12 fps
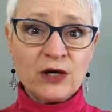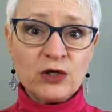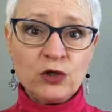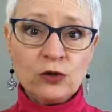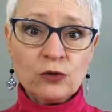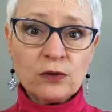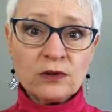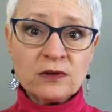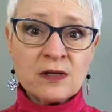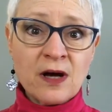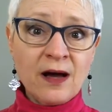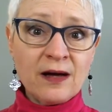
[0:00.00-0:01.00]
You are
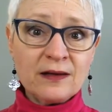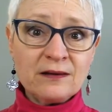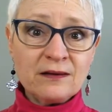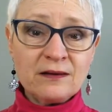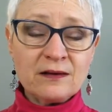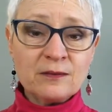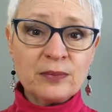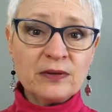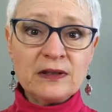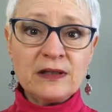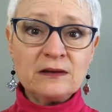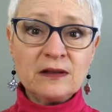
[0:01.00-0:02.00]
not
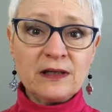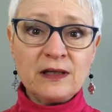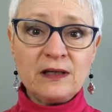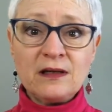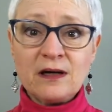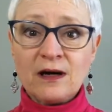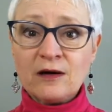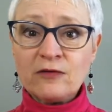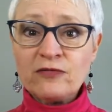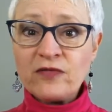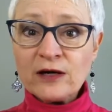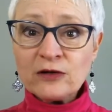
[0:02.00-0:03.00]
completely a
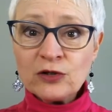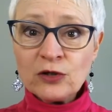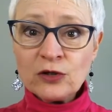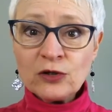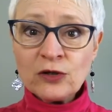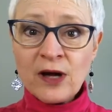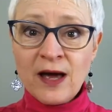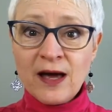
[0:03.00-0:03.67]
failure,